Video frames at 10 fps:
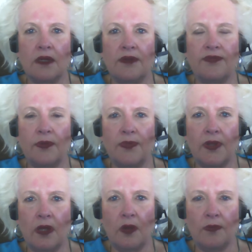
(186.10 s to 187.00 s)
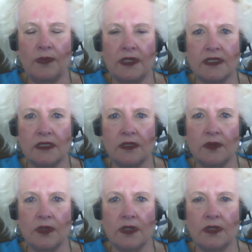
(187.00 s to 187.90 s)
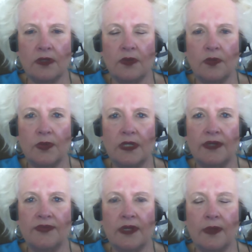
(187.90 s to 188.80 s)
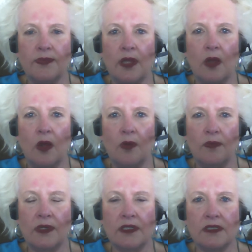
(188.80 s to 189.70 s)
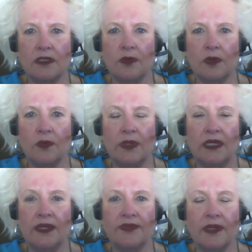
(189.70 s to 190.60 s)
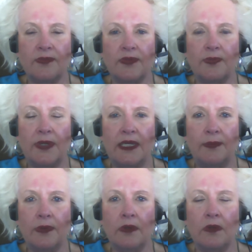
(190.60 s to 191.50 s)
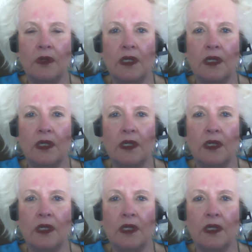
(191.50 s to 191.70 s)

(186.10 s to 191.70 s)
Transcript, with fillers: From the homeless, Lord. We lift up the homeless, Lord. We lift up the people